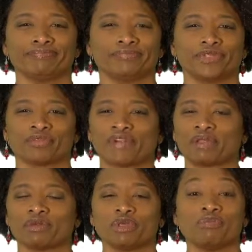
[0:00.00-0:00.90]
your
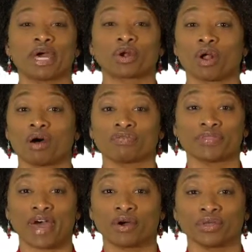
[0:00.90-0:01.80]
family would be better off
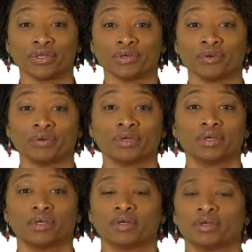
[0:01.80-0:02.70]
without you,
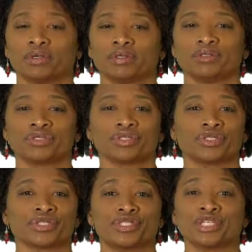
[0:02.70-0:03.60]
you should
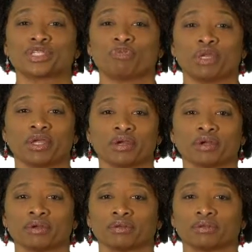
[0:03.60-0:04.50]
just disappear.